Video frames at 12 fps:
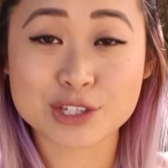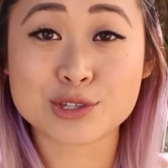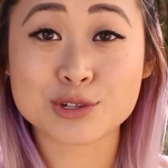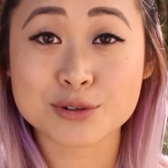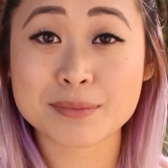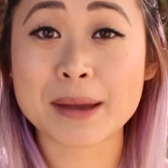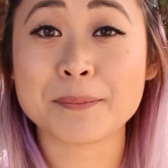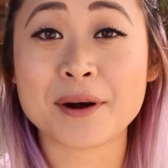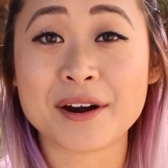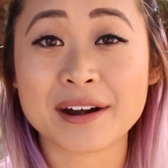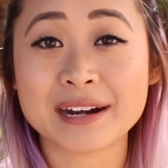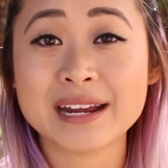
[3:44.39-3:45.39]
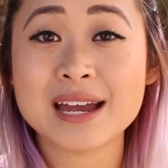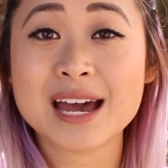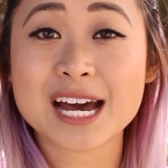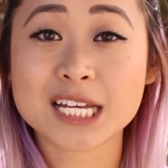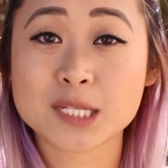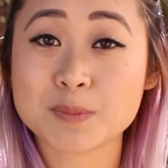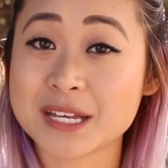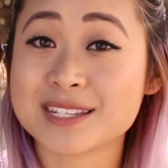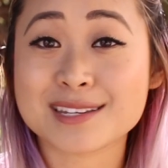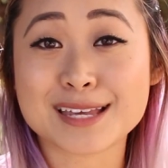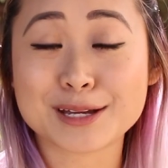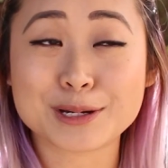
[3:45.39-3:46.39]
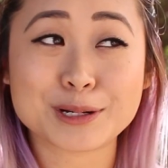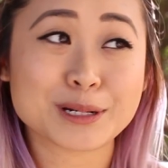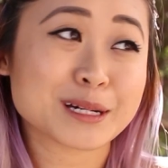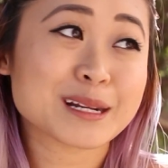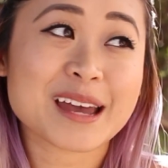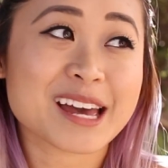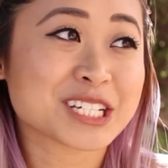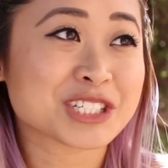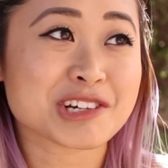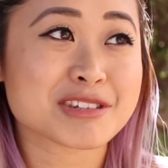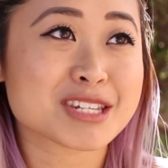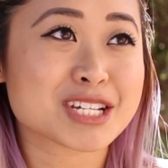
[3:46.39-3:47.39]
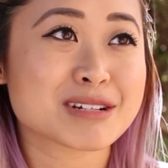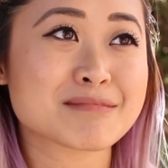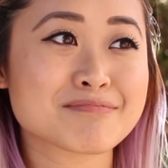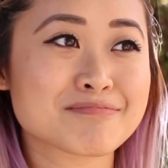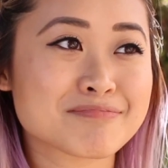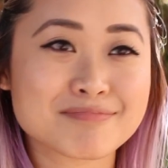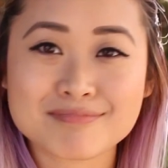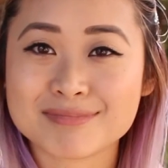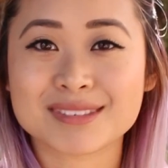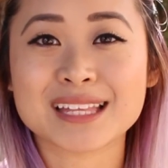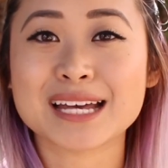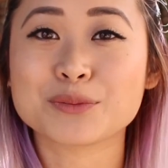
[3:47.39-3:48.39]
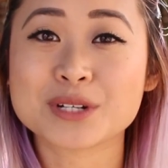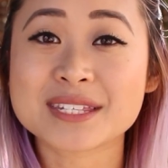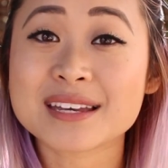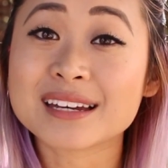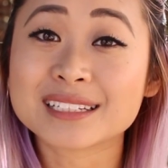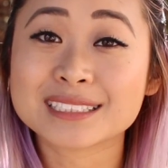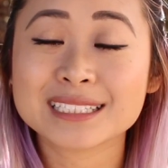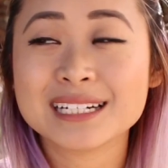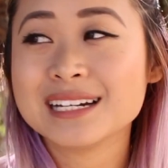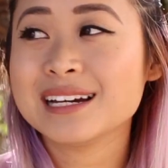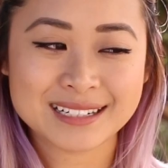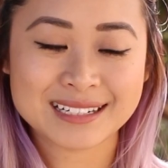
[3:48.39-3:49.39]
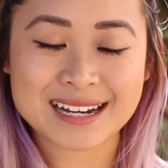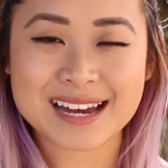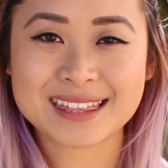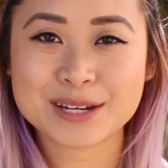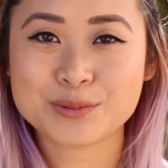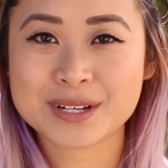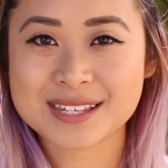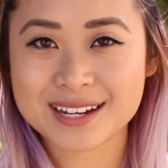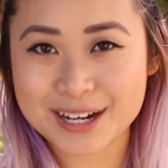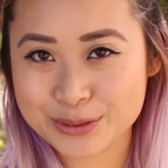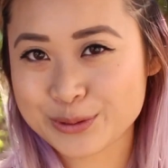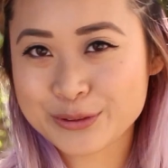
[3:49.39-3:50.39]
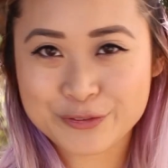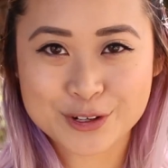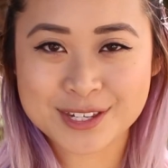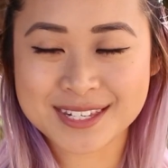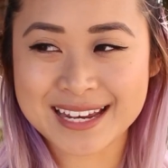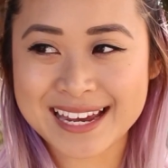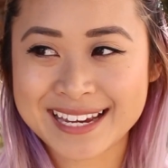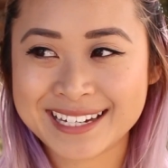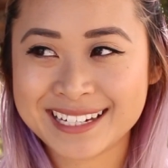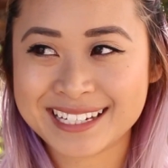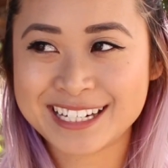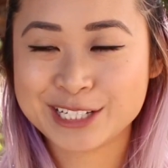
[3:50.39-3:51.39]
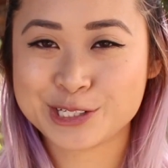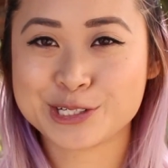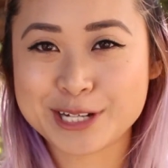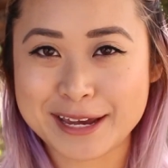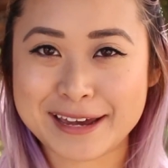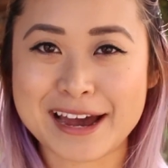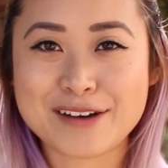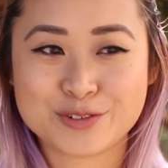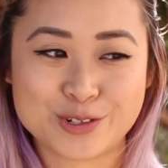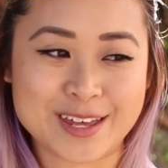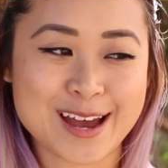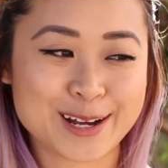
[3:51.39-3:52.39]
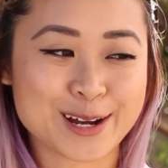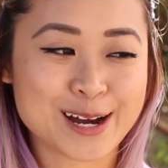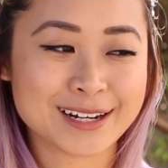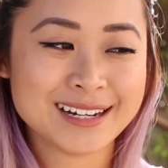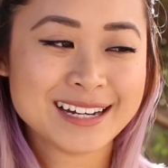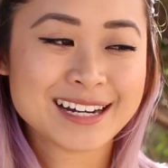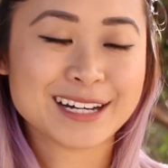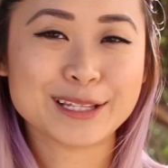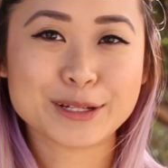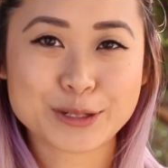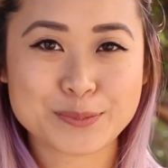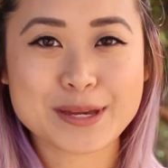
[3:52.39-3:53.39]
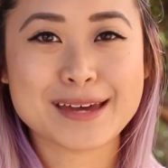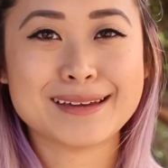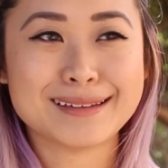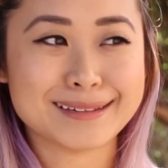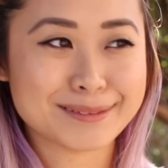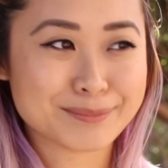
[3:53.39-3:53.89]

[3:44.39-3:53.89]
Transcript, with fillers: to do my part as best as I could, and just that was it. I think once I got through the first day, each day after that got a little bit